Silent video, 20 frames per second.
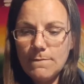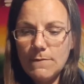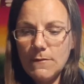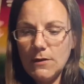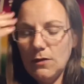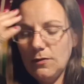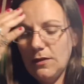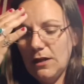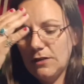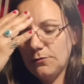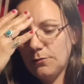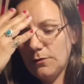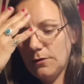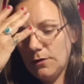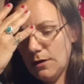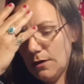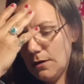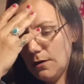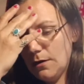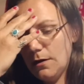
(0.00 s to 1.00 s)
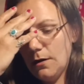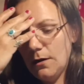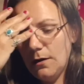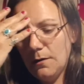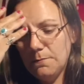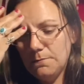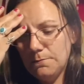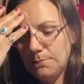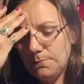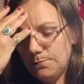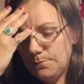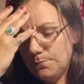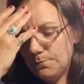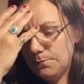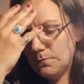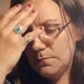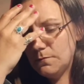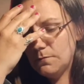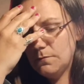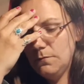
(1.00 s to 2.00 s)
That's where the
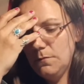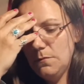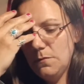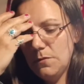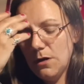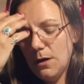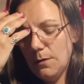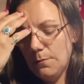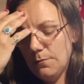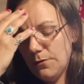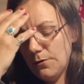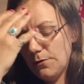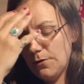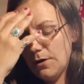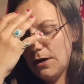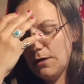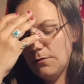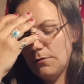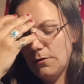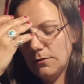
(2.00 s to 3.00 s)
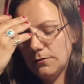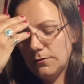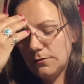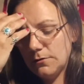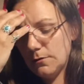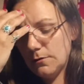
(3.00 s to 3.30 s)
numb third eye was.